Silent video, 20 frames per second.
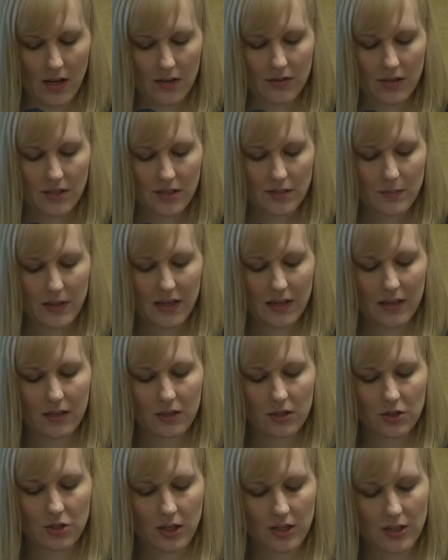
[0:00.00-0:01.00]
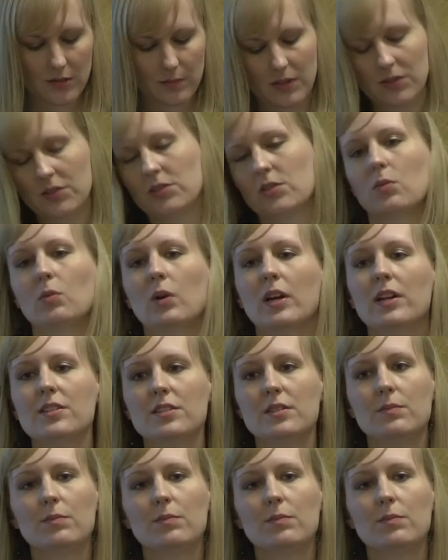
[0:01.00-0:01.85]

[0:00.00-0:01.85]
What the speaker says: thus making adjustments to what is